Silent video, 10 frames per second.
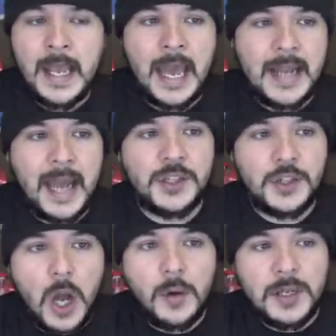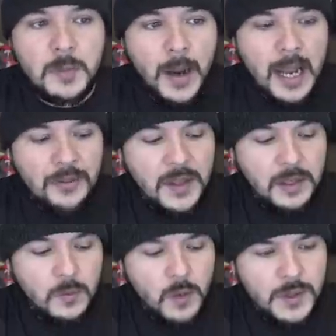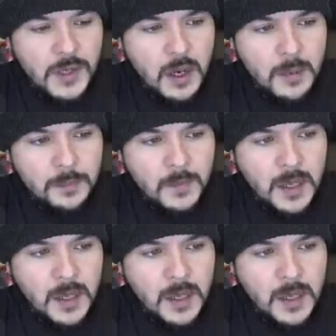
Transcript: And as noted by, I think it was a